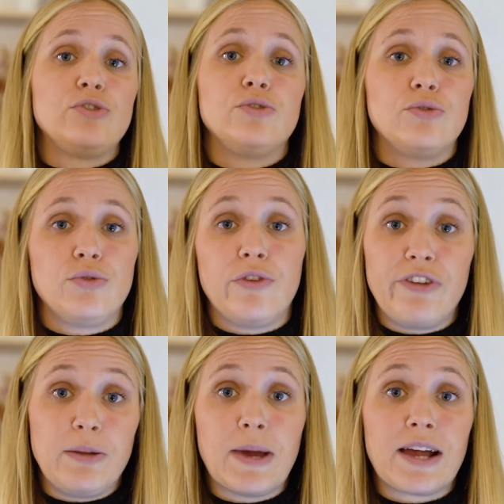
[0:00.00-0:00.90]
to the
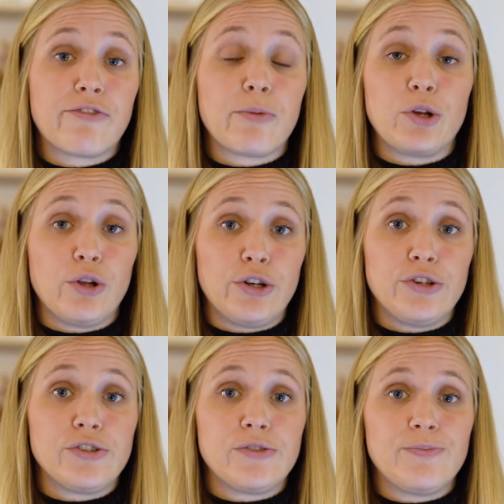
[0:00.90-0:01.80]
feedback from your
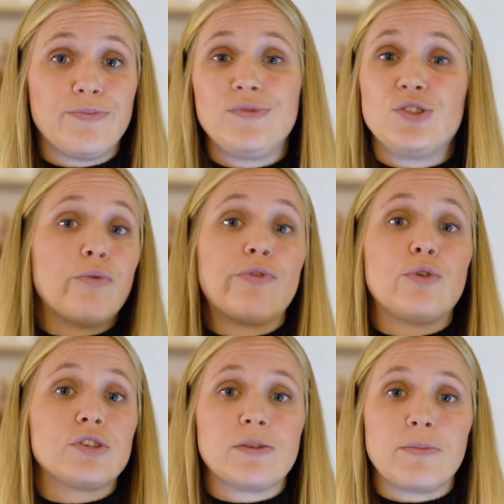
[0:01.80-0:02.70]
learners. Don't
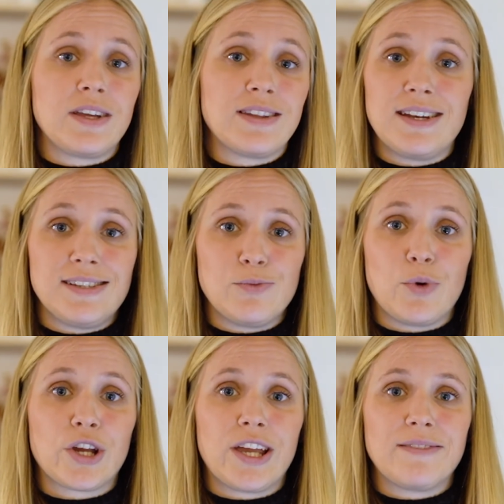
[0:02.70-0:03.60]
force something that isn't
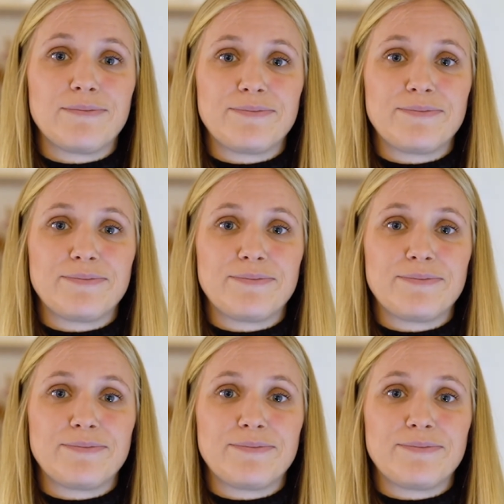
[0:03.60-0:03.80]
working.